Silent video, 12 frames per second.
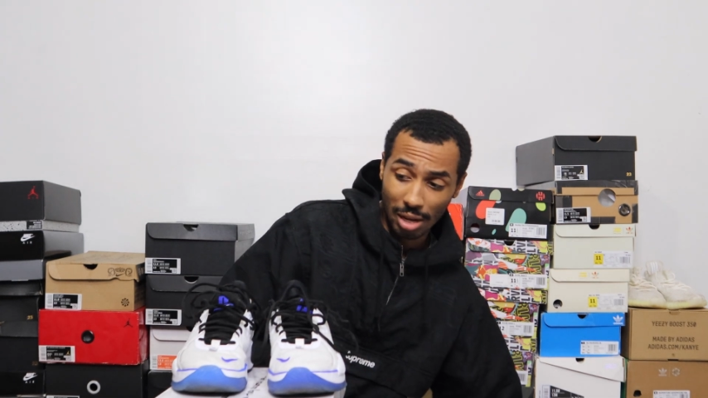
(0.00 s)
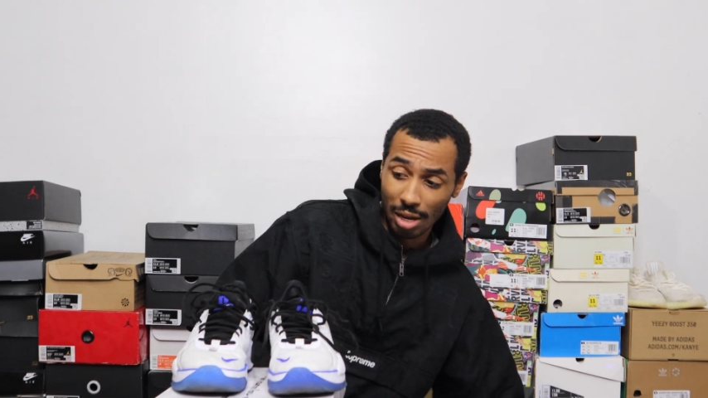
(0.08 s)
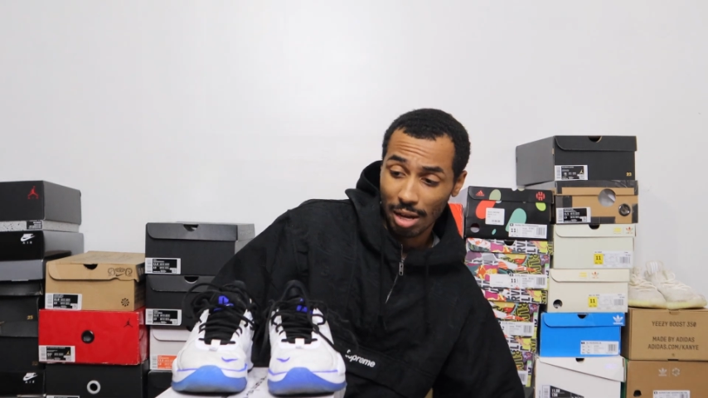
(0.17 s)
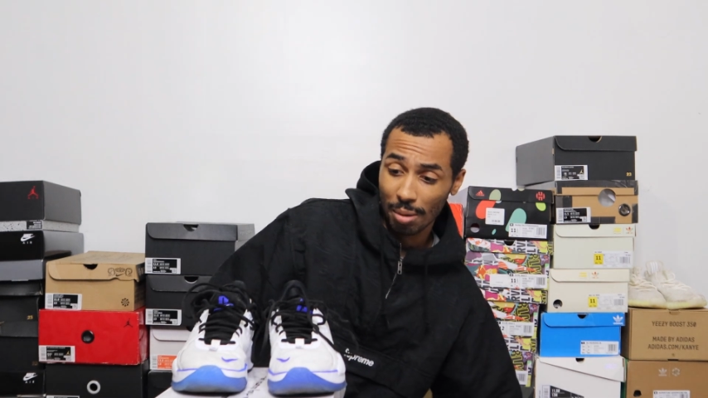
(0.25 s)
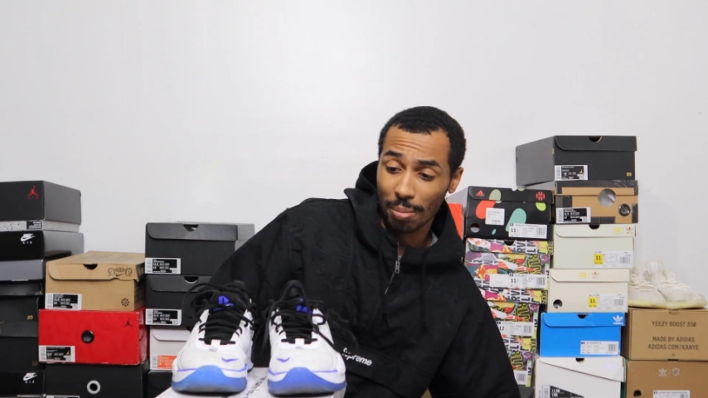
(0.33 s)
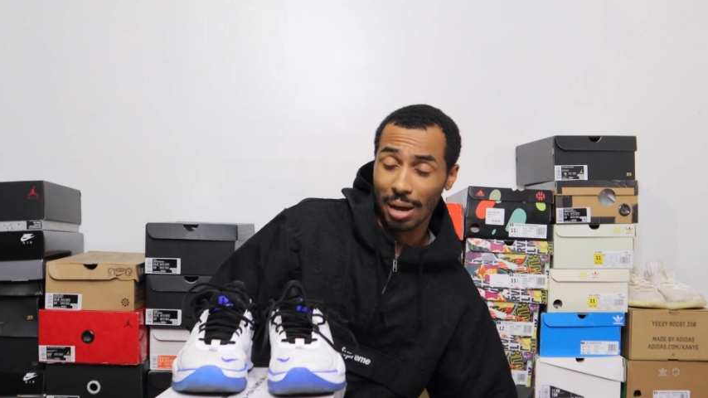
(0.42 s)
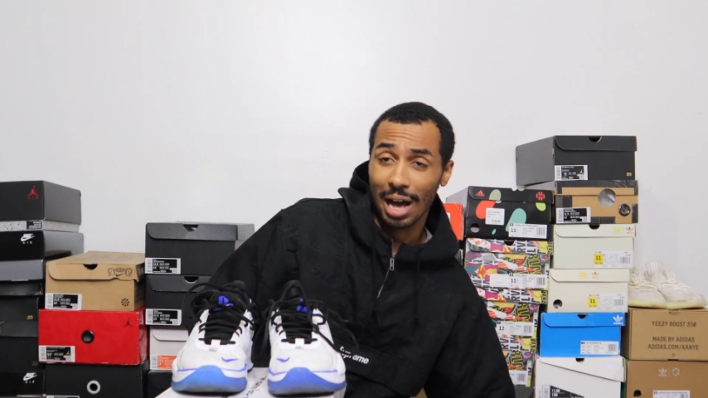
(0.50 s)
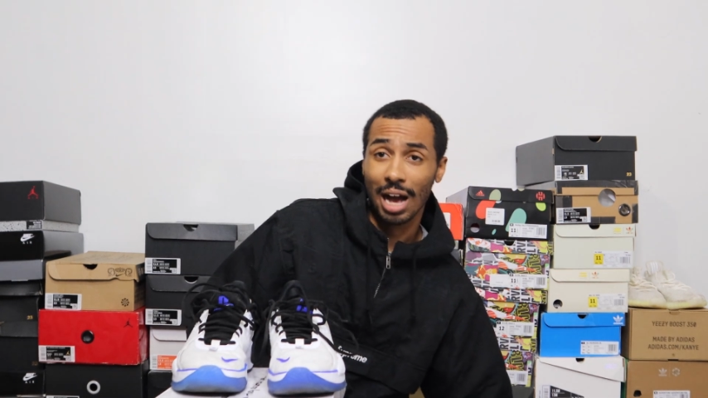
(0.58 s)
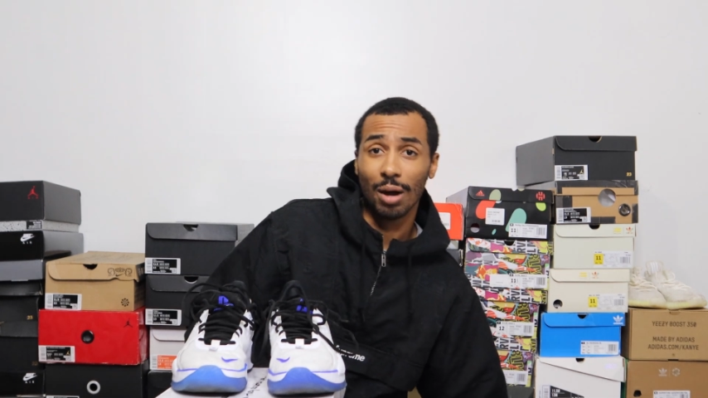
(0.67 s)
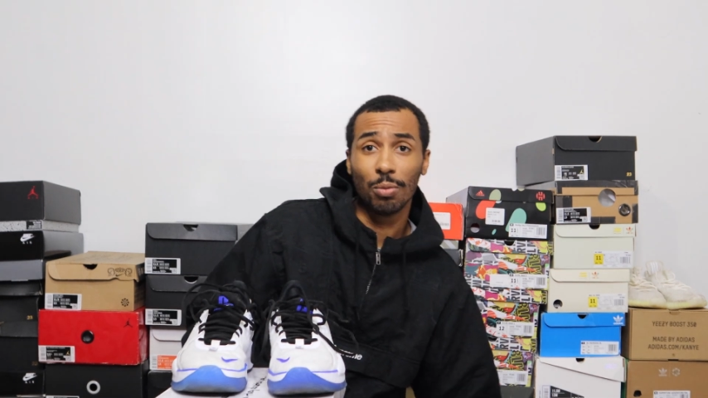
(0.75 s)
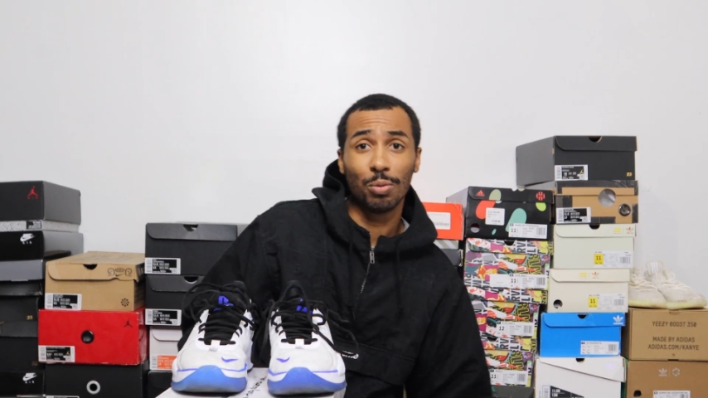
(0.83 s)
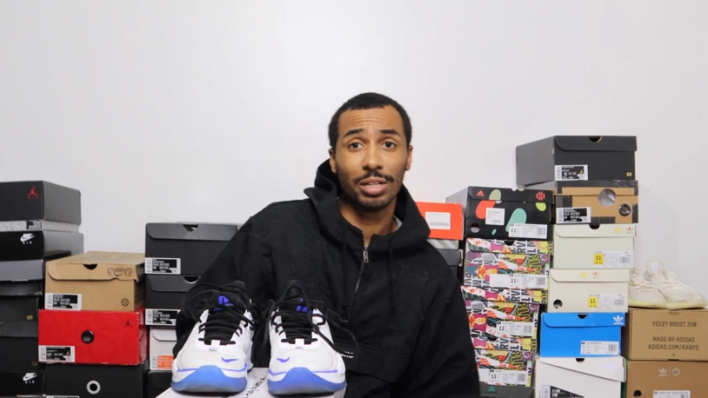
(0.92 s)

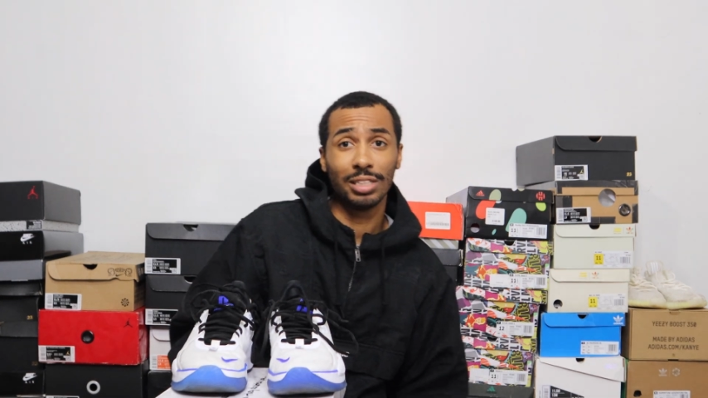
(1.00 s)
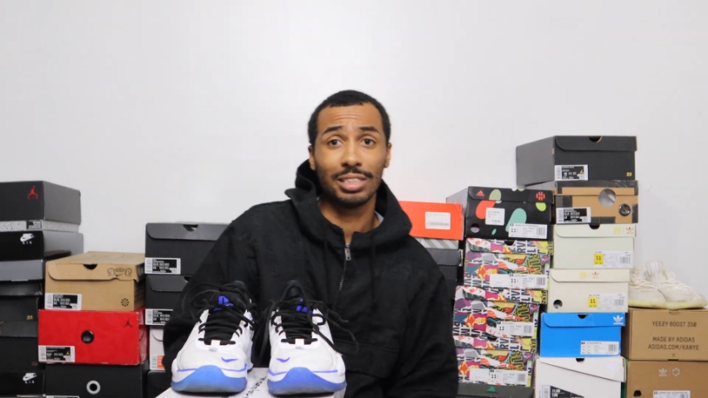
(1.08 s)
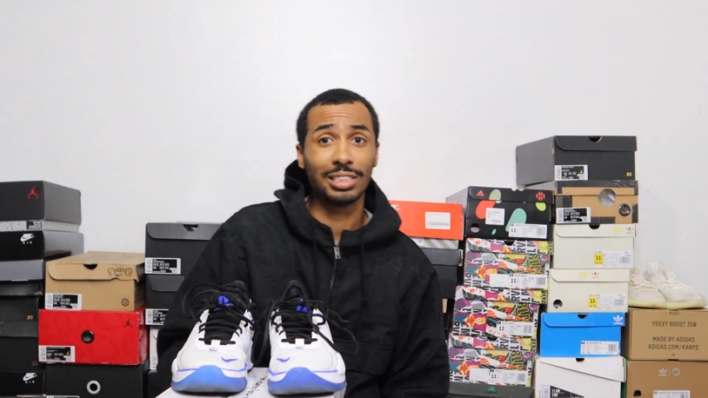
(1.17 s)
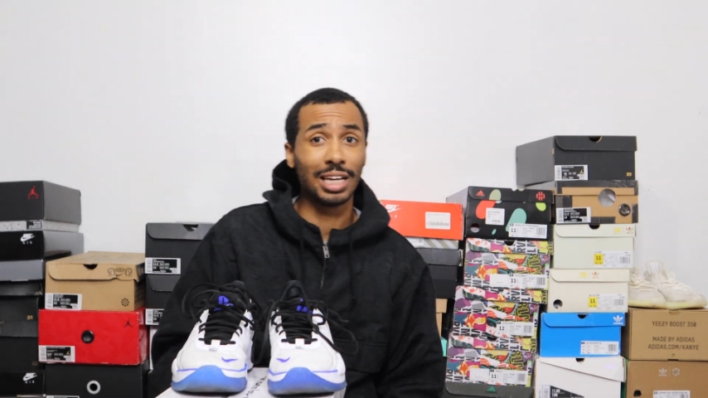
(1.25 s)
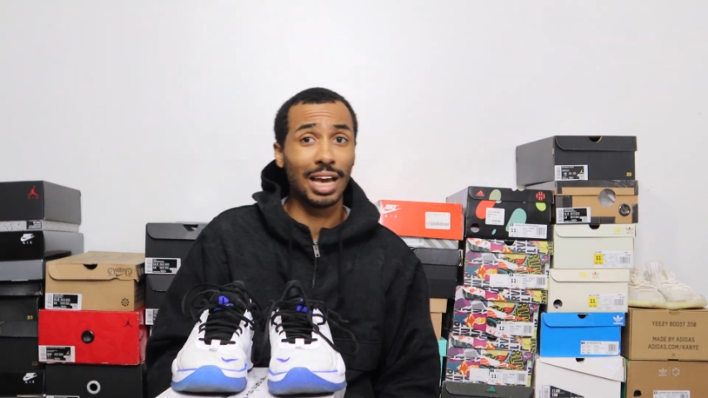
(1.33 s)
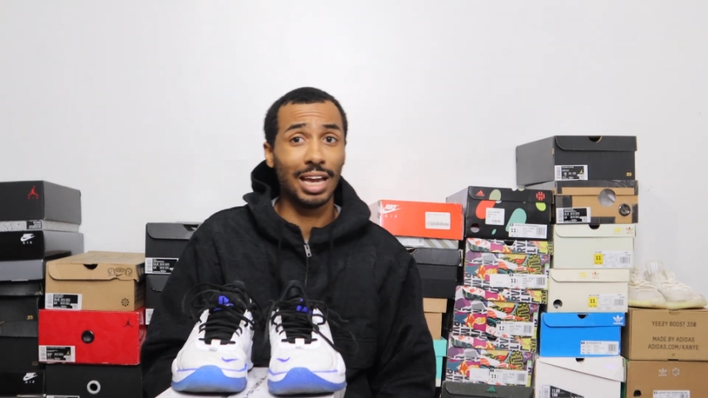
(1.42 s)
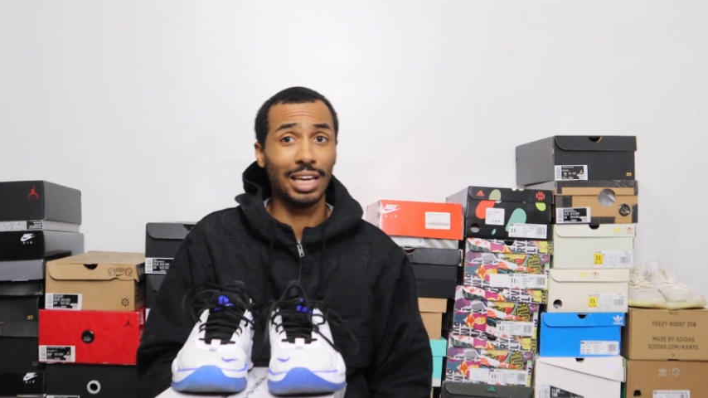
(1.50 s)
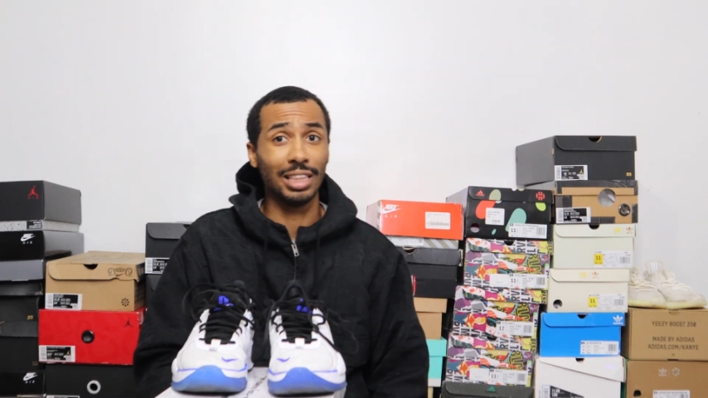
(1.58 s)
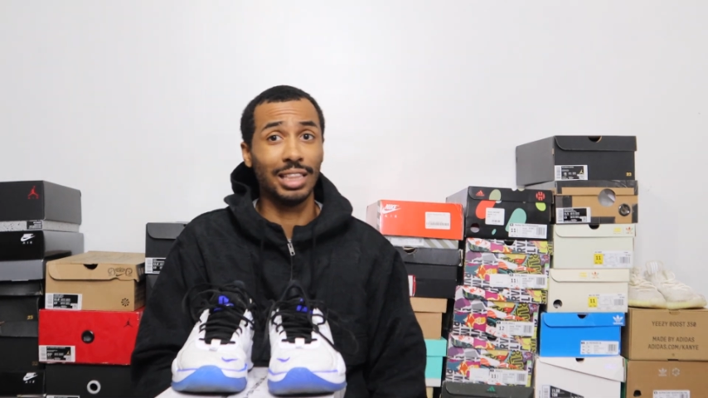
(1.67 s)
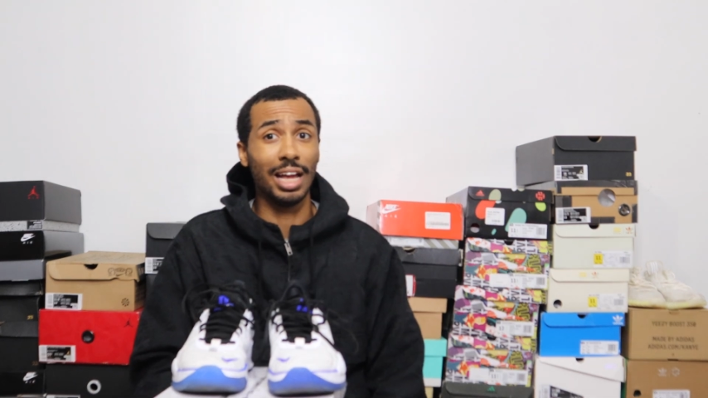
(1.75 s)
I wouldn't say